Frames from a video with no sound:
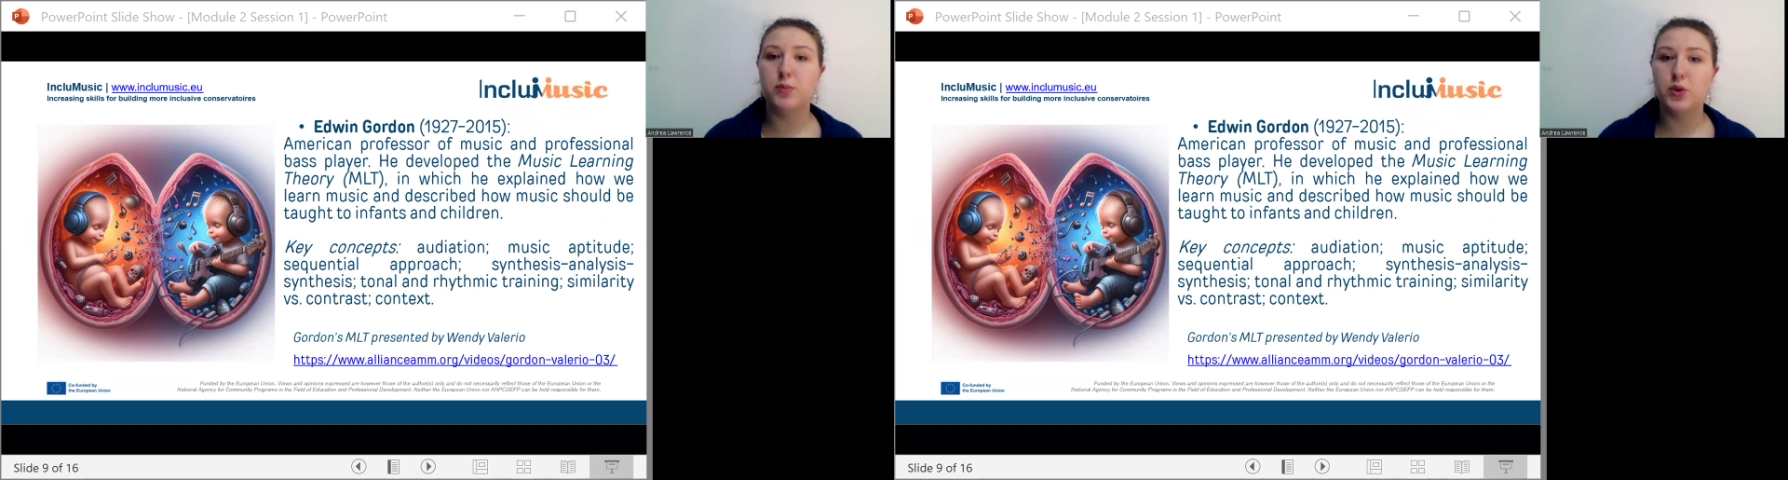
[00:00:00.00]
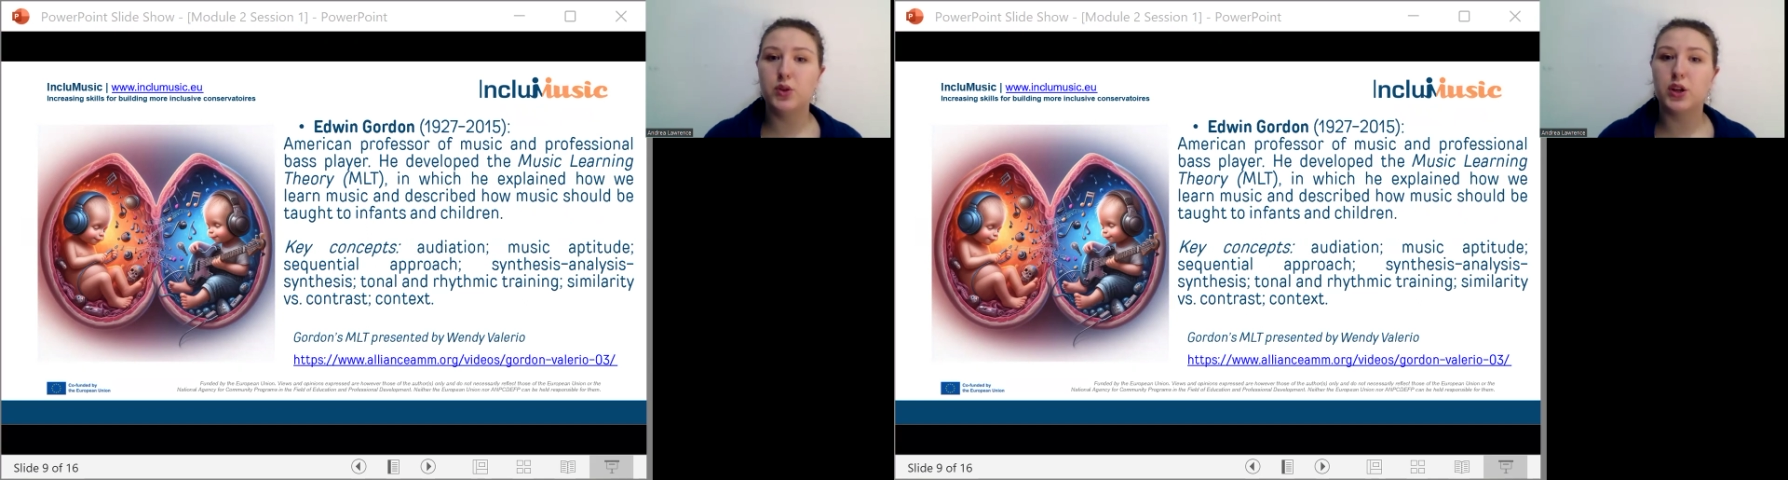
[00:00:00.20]

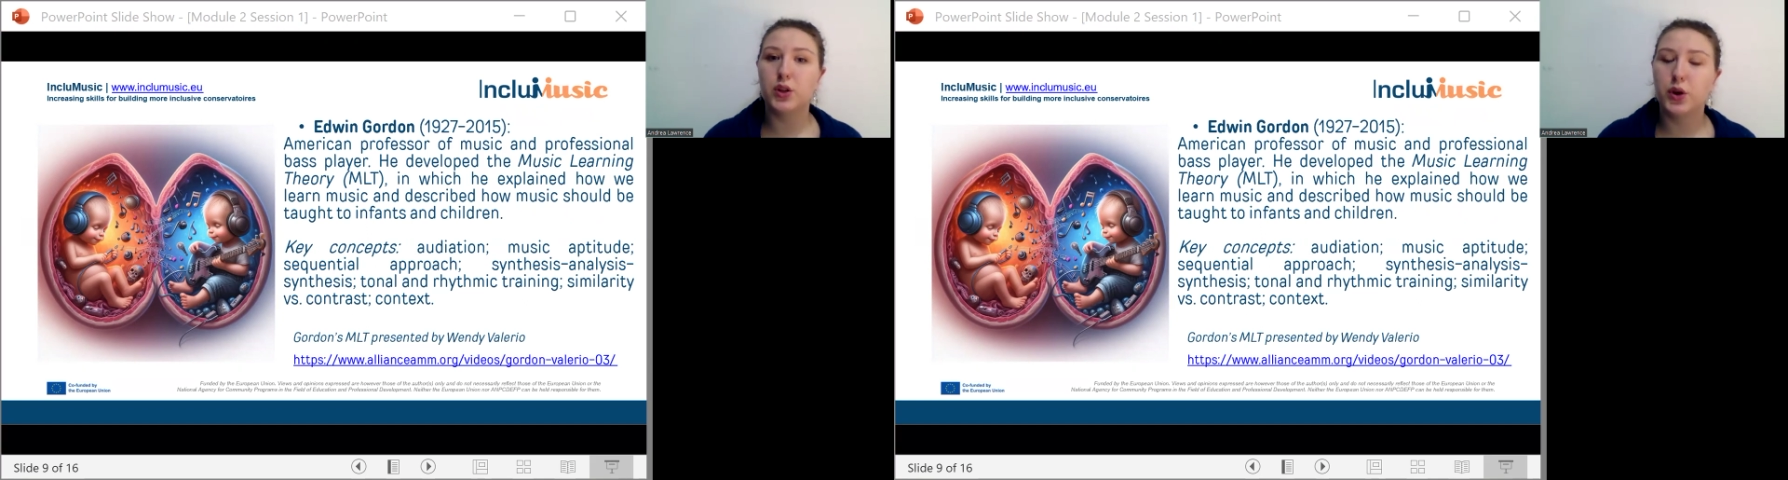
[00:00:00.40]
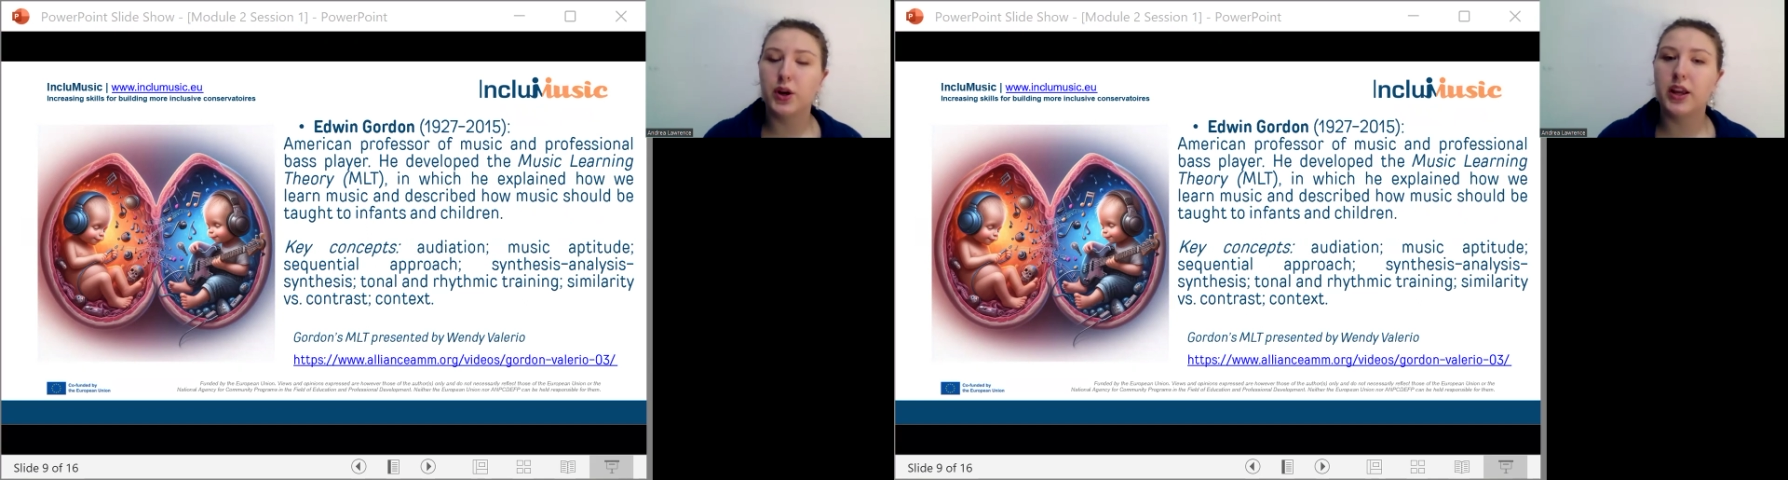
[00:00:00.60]
music
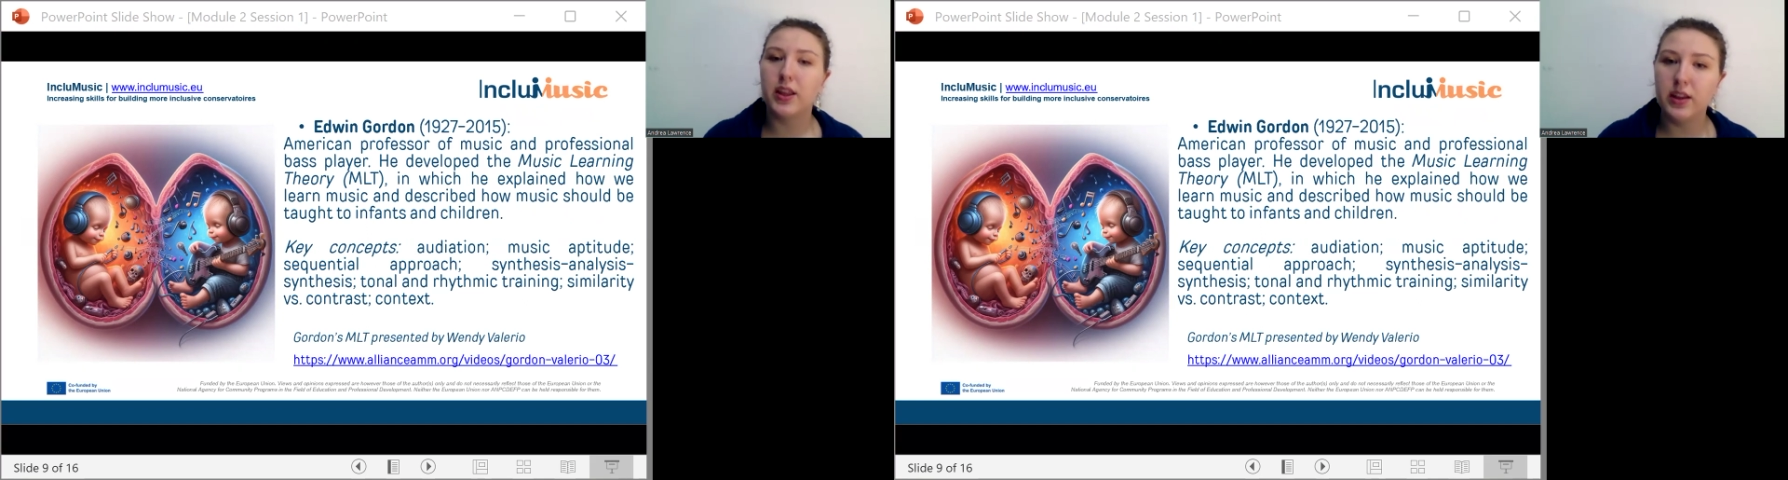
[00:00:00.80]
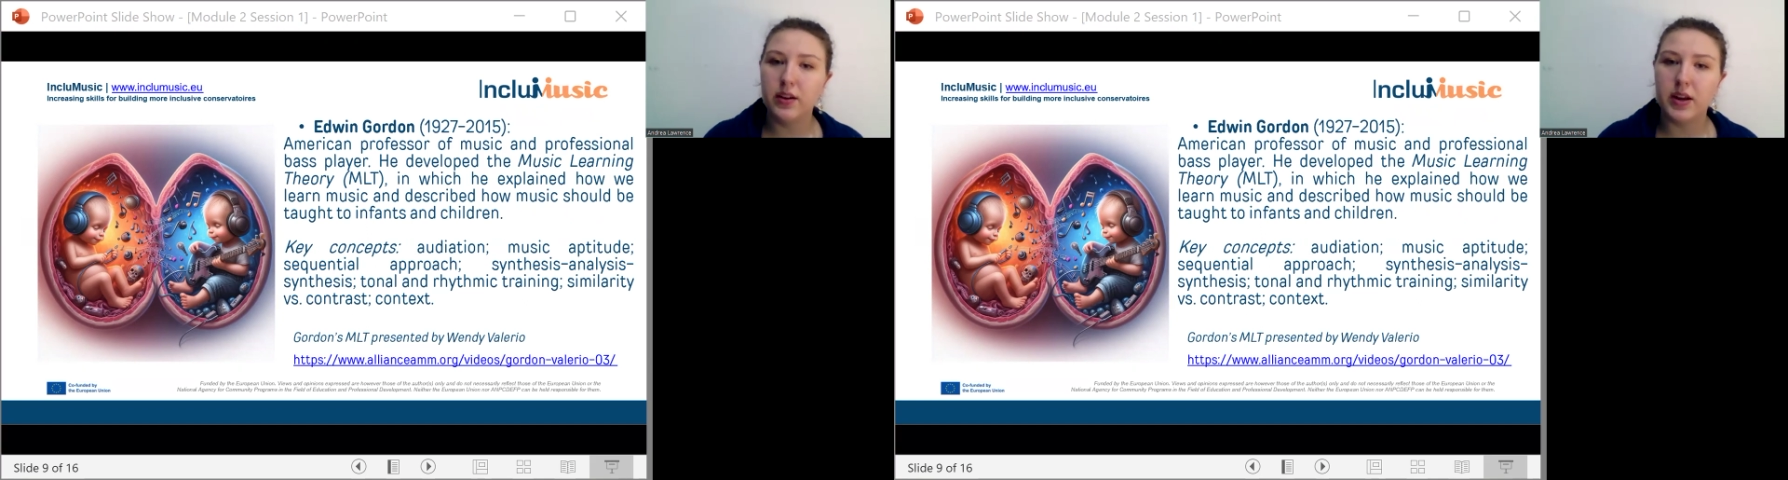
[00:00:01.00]
learning
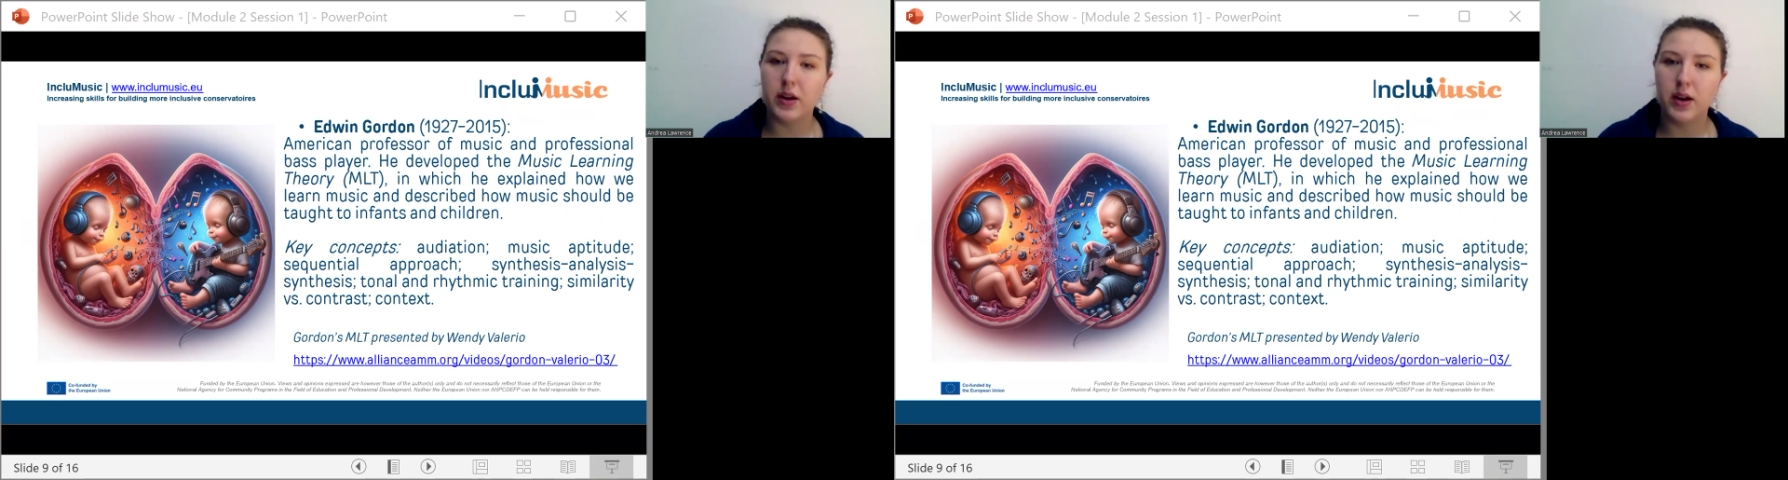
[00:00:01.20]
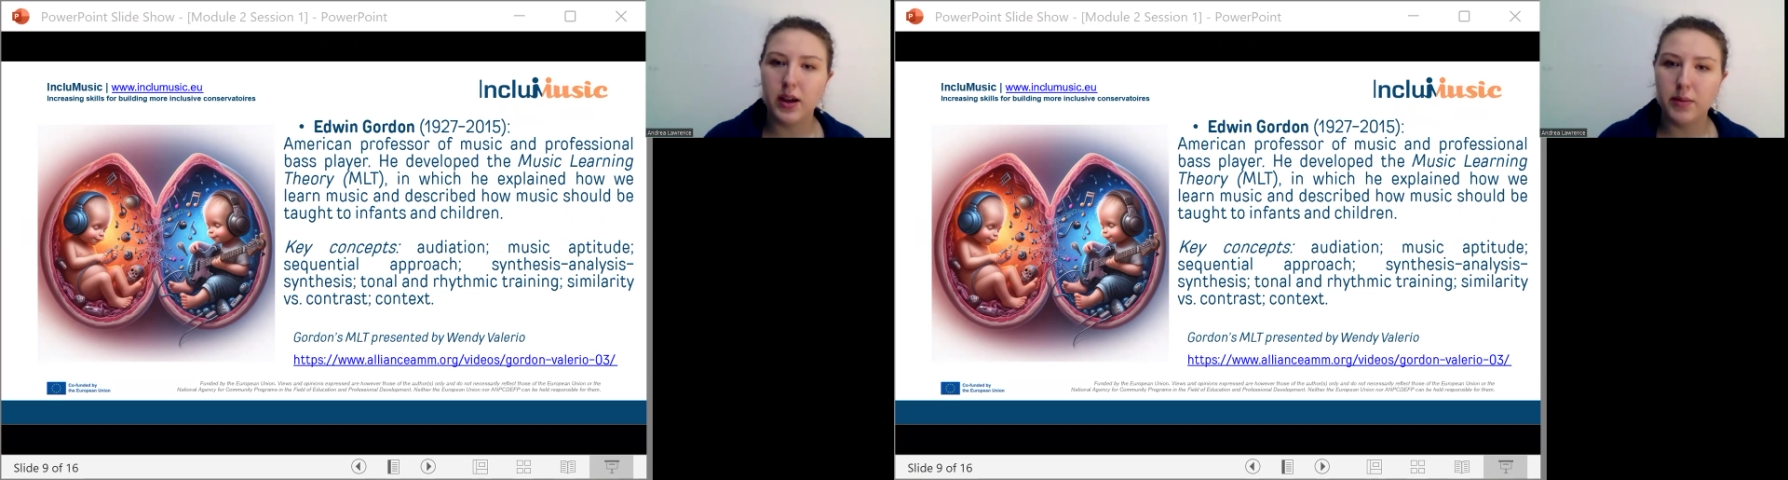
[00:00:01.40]
theory,
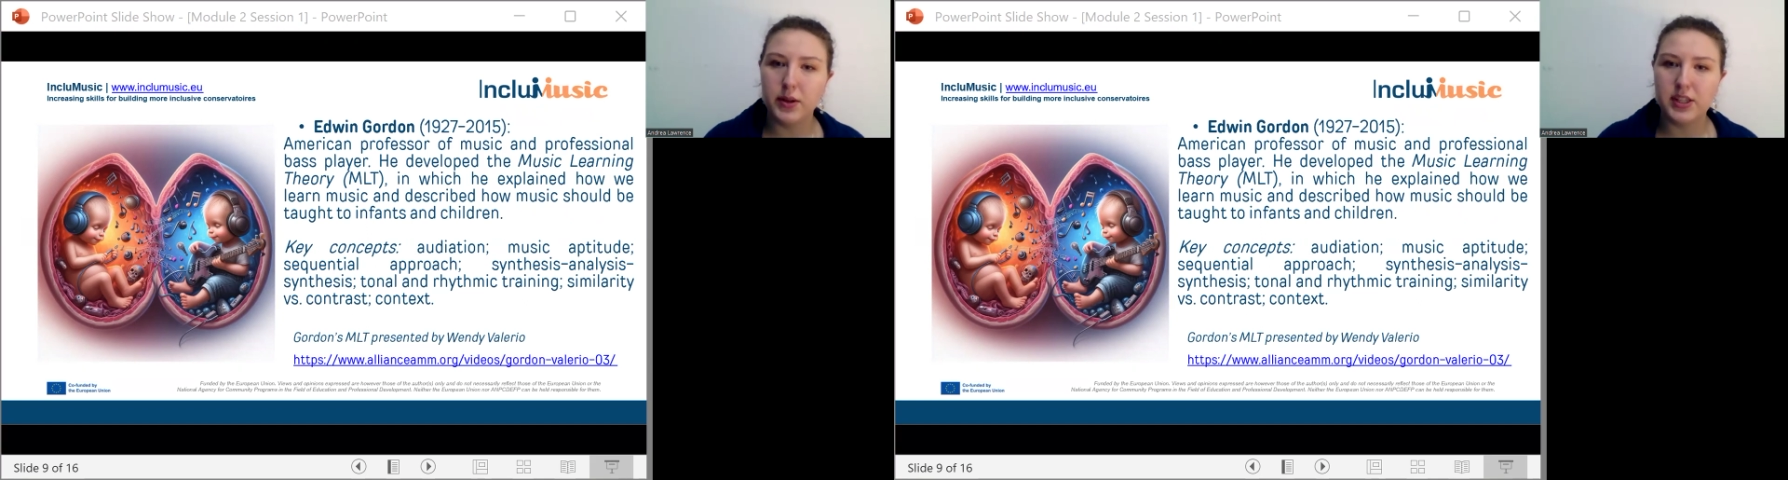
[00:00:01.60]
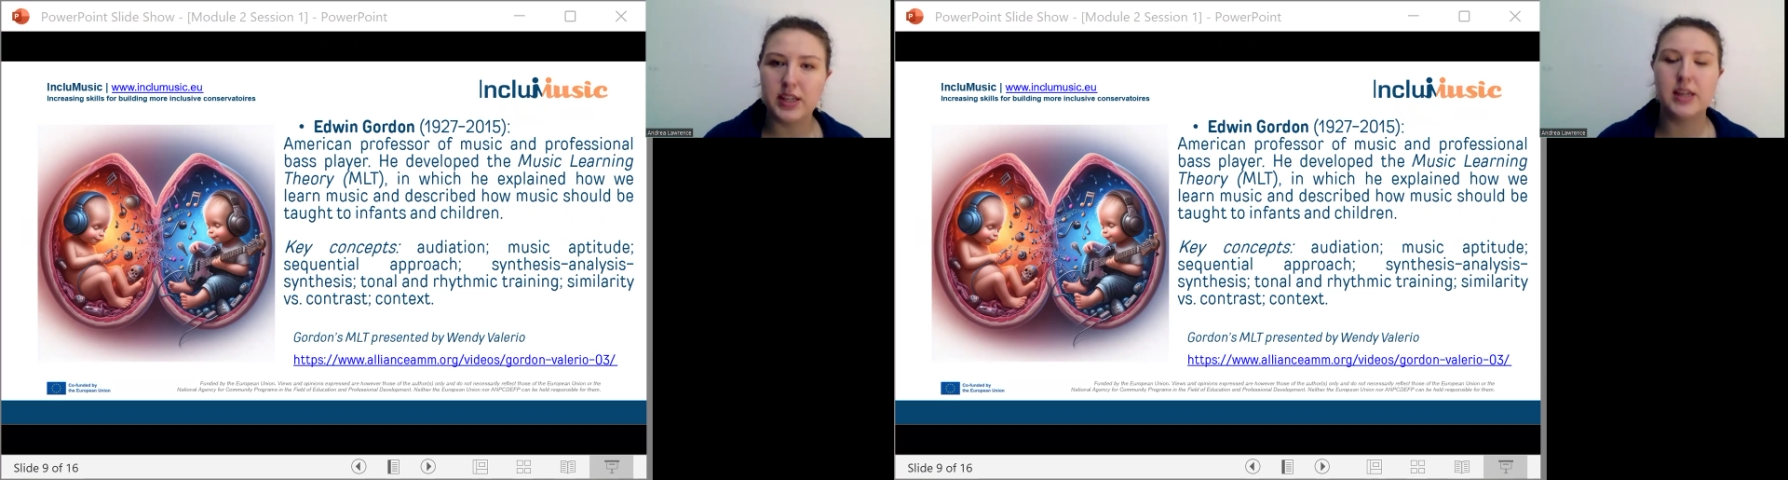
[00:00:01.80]
or
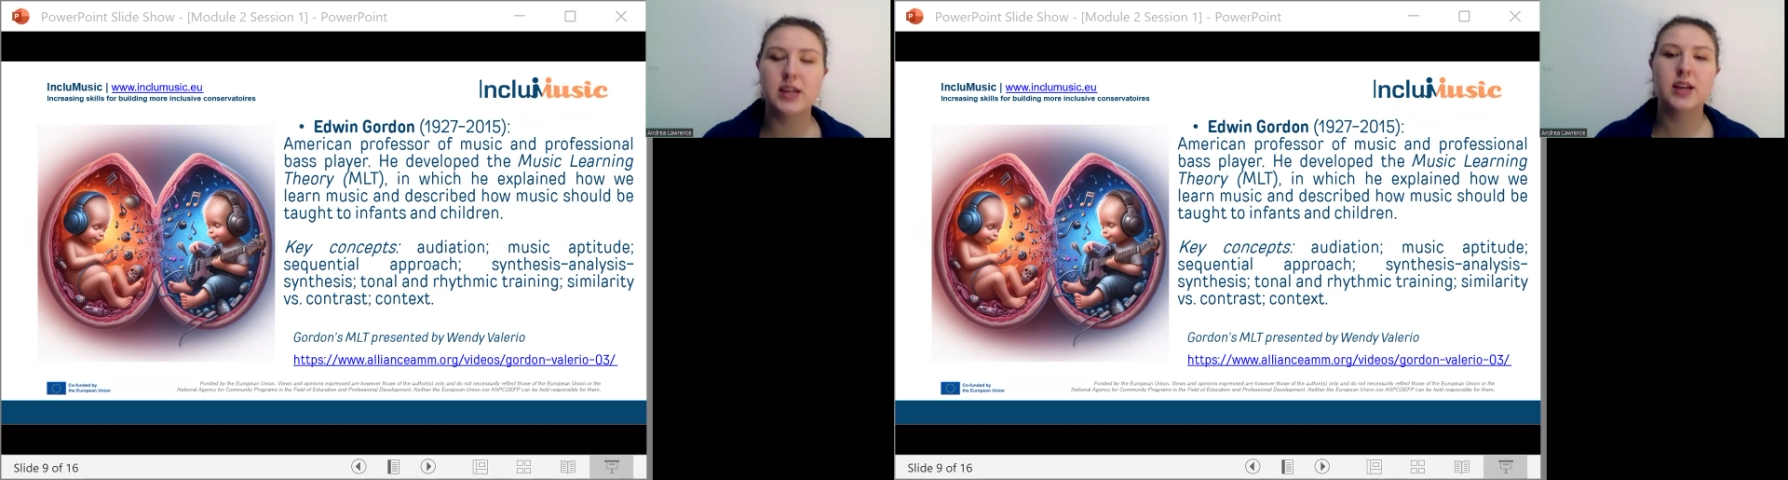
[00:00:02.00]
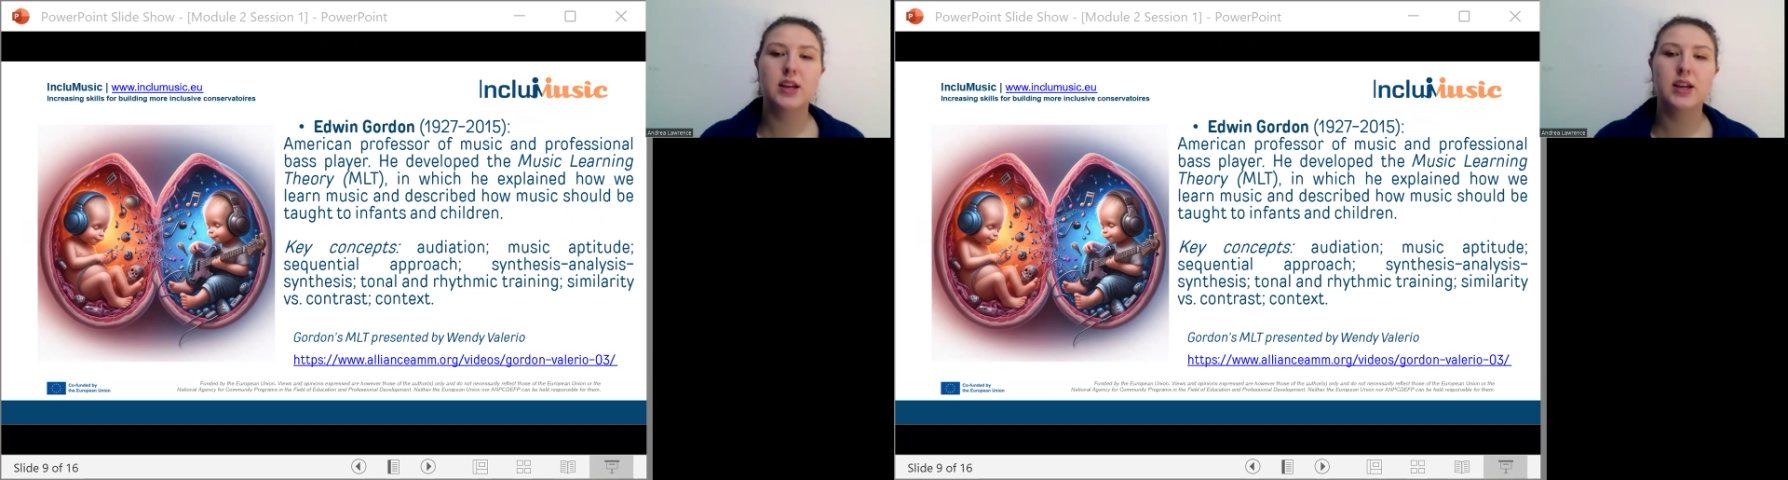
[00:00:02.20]
MLT,